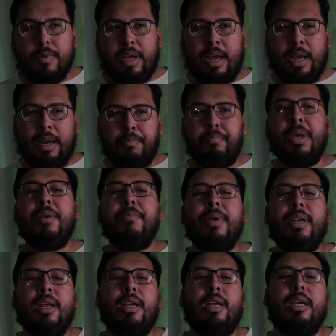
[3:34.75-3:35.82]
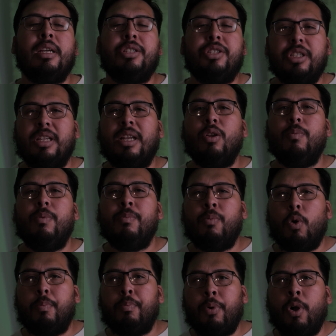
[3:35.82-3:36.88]
And pigment ink is just a little bit
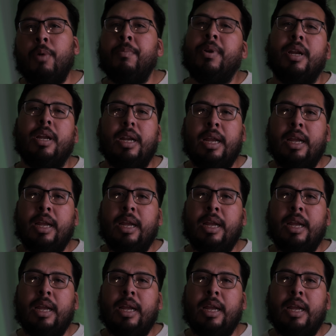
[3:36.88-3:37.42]
more permanent.